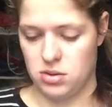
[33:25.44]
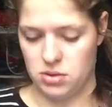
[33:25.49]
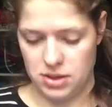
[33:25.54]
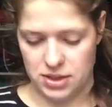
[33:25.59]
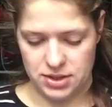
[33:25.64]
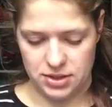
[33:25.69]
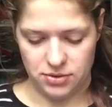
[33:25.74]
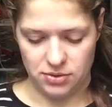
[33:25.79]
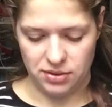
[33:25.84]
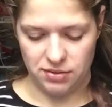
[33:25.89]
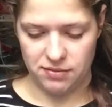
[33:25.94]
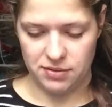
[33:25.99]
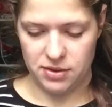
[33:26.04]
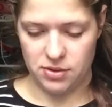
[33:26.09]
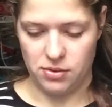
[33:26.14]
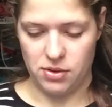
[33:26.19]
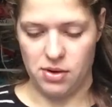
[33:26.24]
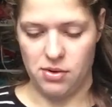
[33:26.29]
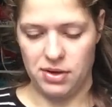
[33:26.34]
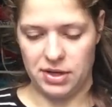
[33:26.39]
Oh, I don't even
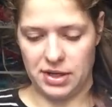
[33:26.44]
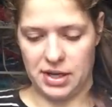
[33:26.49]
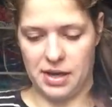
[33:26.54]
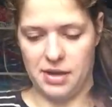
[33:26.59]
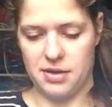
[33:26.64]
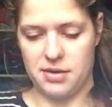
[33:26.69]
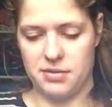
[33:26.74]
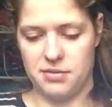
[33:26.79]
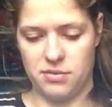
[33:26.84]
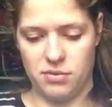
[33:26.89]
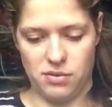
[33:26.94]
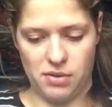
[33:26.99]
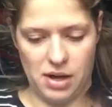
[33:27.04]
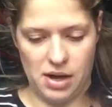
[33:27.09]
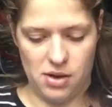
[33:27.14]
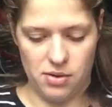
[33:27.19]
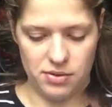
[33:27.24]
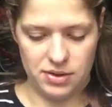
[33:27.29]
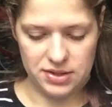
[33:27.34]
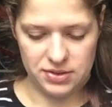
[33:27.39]
know
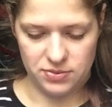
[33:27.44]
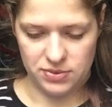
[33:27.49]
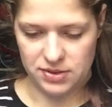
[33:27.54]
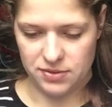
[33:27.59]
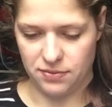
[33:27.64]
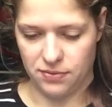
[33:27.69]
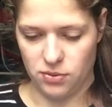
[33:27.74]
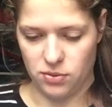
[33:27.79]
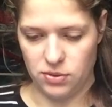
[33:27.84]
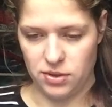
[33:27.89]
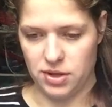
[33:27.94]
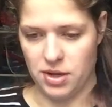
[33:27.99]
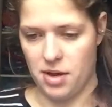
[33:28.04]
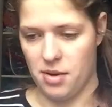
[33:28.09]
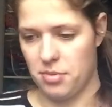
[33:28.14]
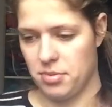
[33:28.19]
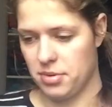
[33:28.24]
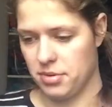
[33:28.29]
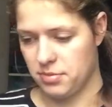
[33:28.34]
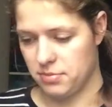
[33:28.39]
how this was folded
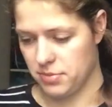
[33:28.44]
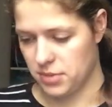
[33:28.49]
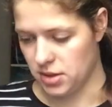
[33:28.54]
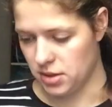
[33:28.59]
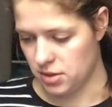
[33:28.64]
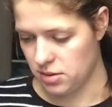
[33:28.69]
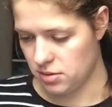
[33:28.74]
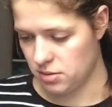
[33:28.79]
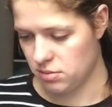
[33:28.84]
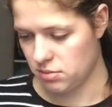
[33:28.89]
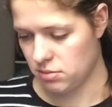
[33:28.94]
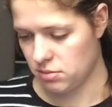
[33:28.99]
up, but